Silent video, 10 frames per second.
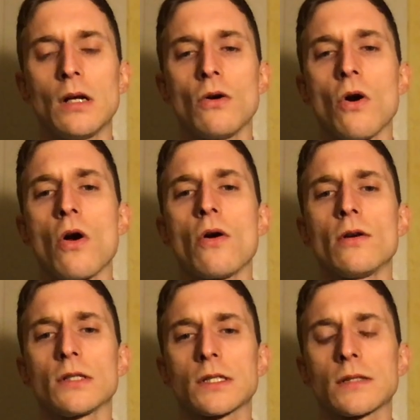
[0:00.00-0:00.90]

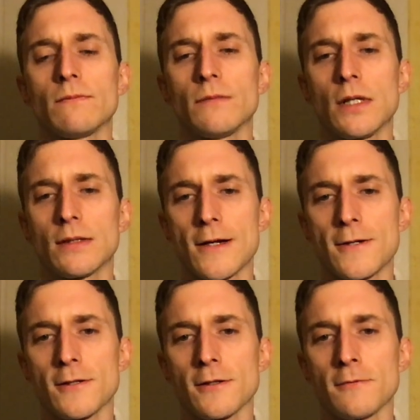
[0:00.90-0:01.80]
ours and
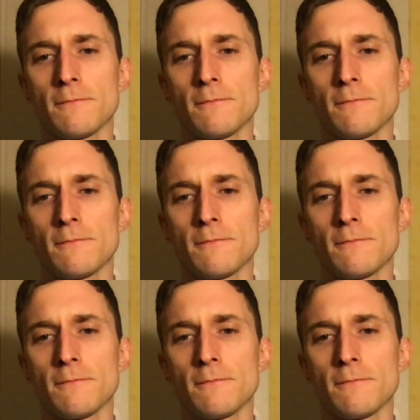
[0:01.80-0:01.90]
theirs.